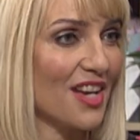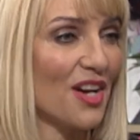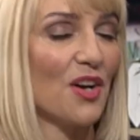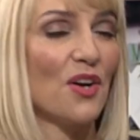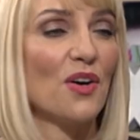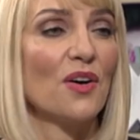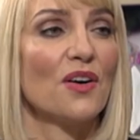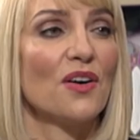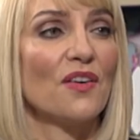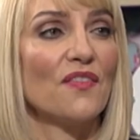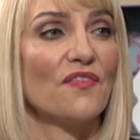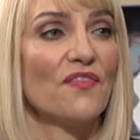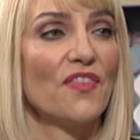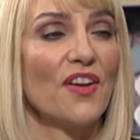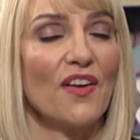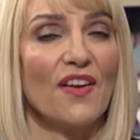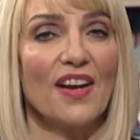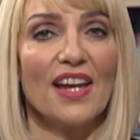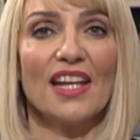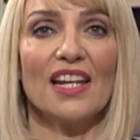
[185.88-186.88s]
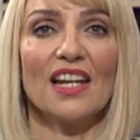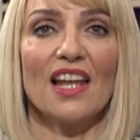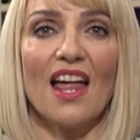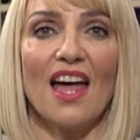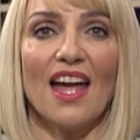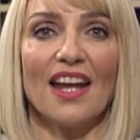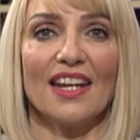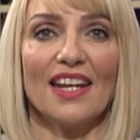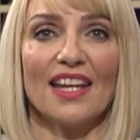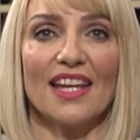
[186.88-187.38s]
thanks, Mel. Very
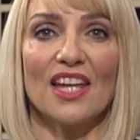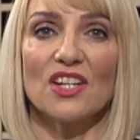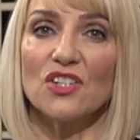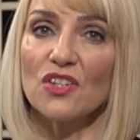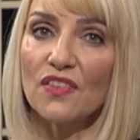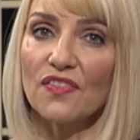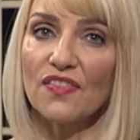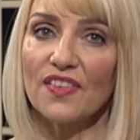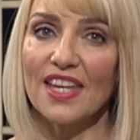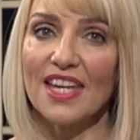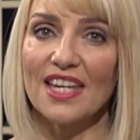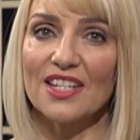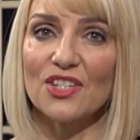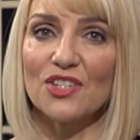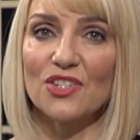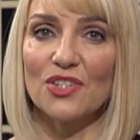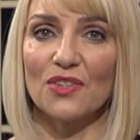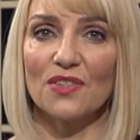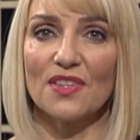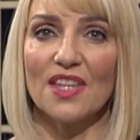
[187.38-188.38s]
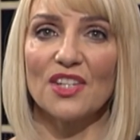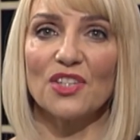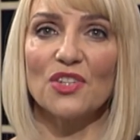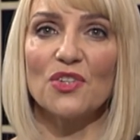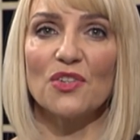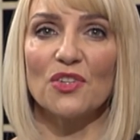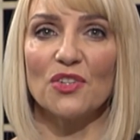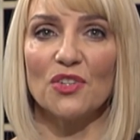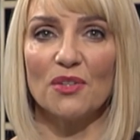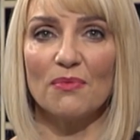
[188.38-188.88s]
enlightening. And don't forget, too, that
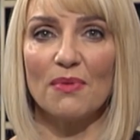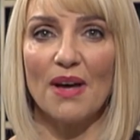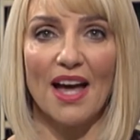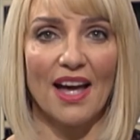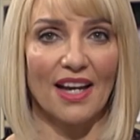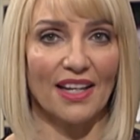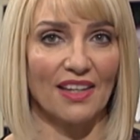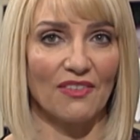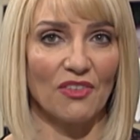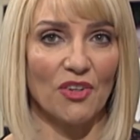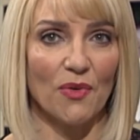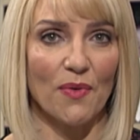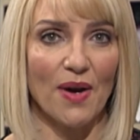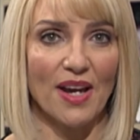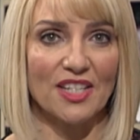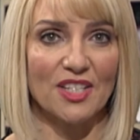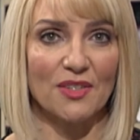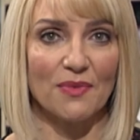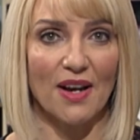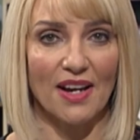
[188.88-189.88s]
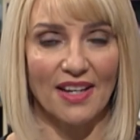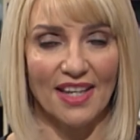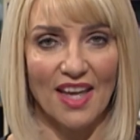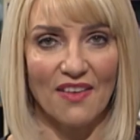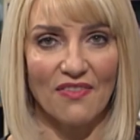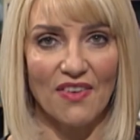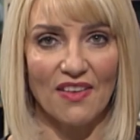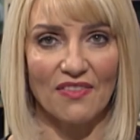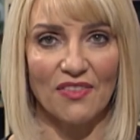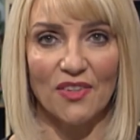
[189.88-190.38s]
Eukanuba are giving away to our
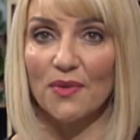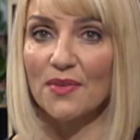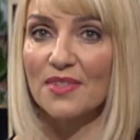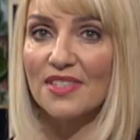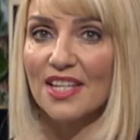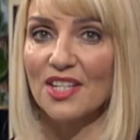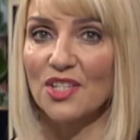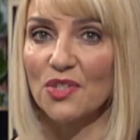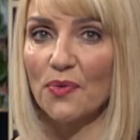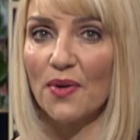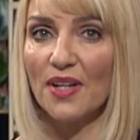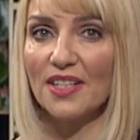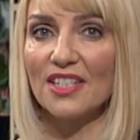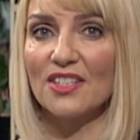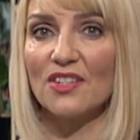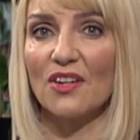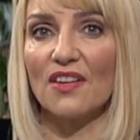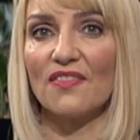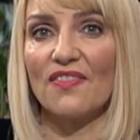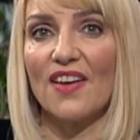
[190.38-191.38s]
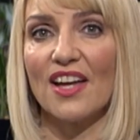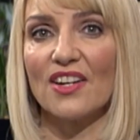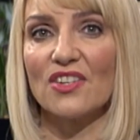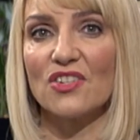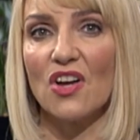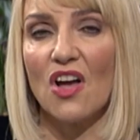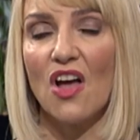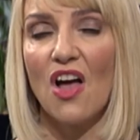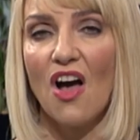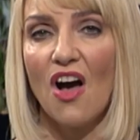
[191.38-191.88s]
cafe viewers a $20
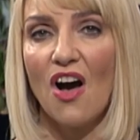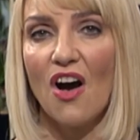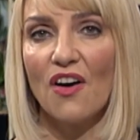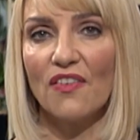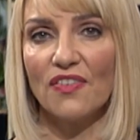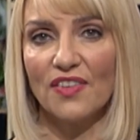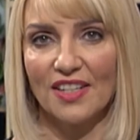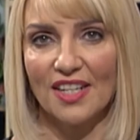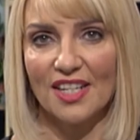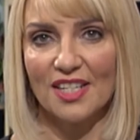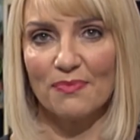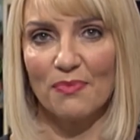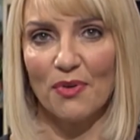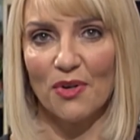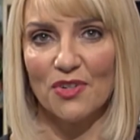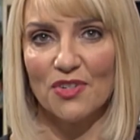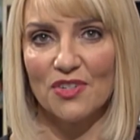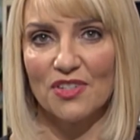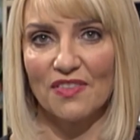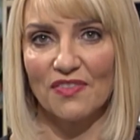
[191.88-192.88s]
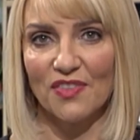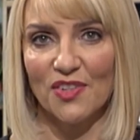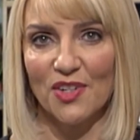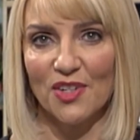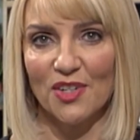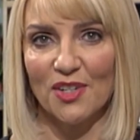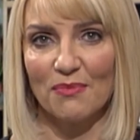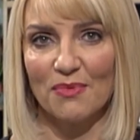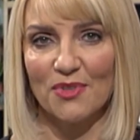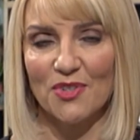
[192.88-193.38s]
voucher off your next purchase of
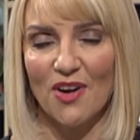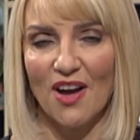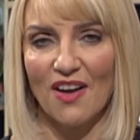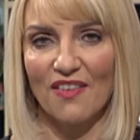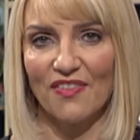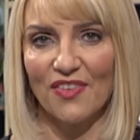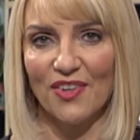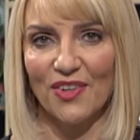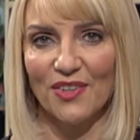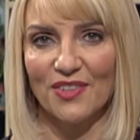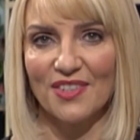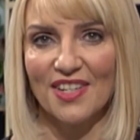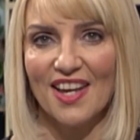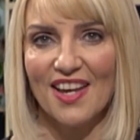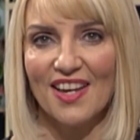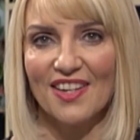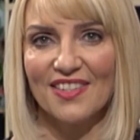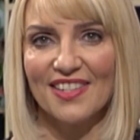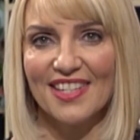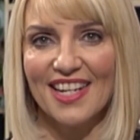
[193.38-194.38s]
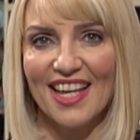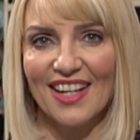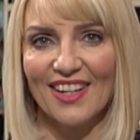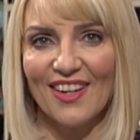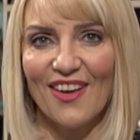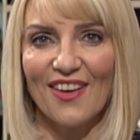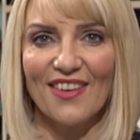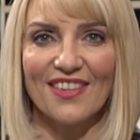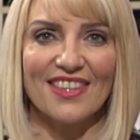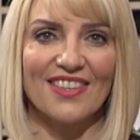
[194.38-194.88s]
Eukanuba dry food. To
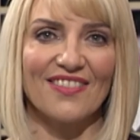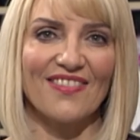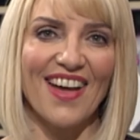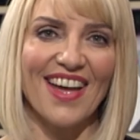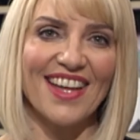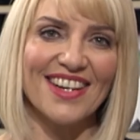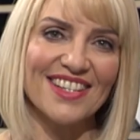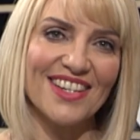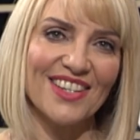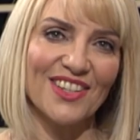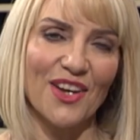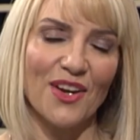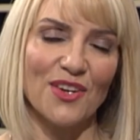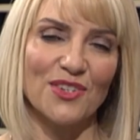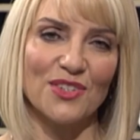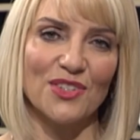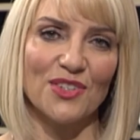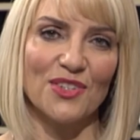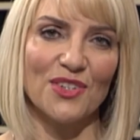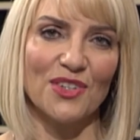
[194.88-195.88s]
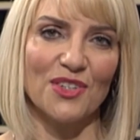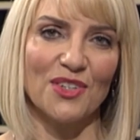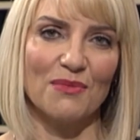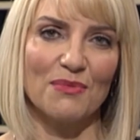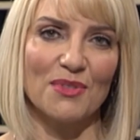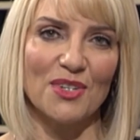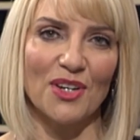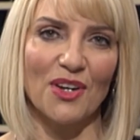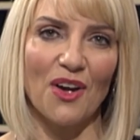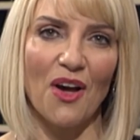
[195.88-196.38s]
download the voucher, go to
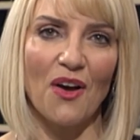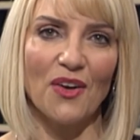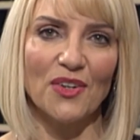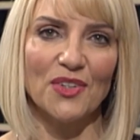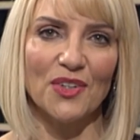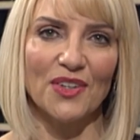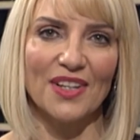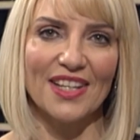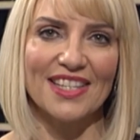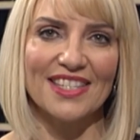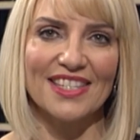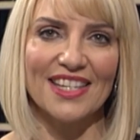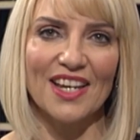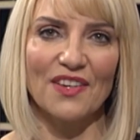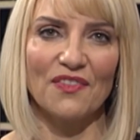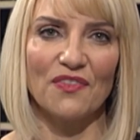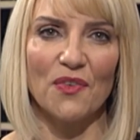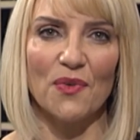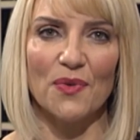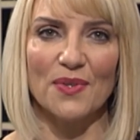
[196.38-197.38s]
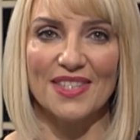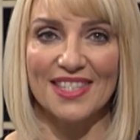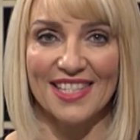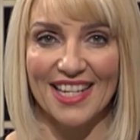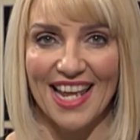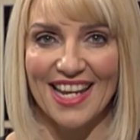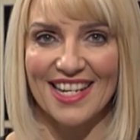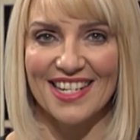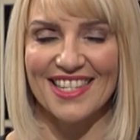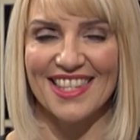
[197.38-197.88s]
eukanuba.co.nz forward
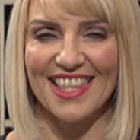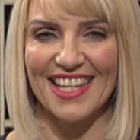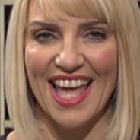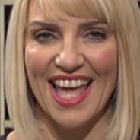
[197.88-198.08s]
slash the